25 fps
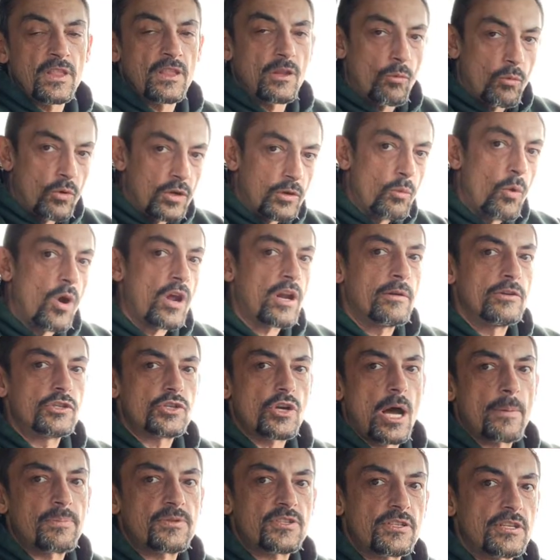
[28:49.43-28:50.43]
You would want to
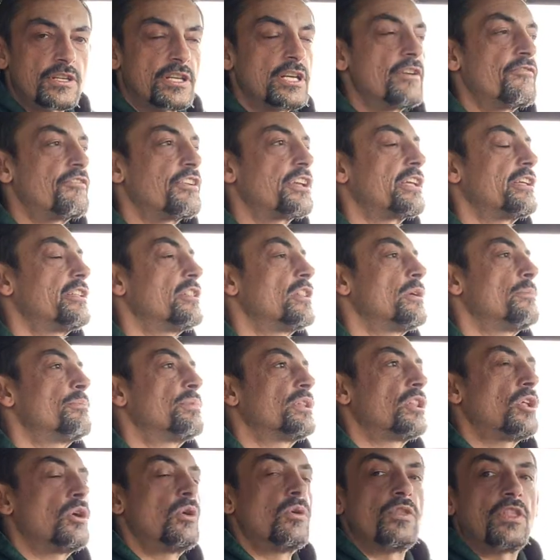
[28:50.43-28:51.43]
drop significantly
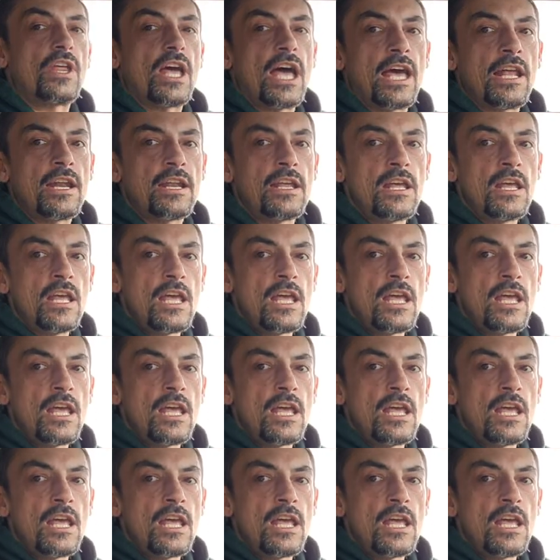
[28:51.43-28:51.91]
below that.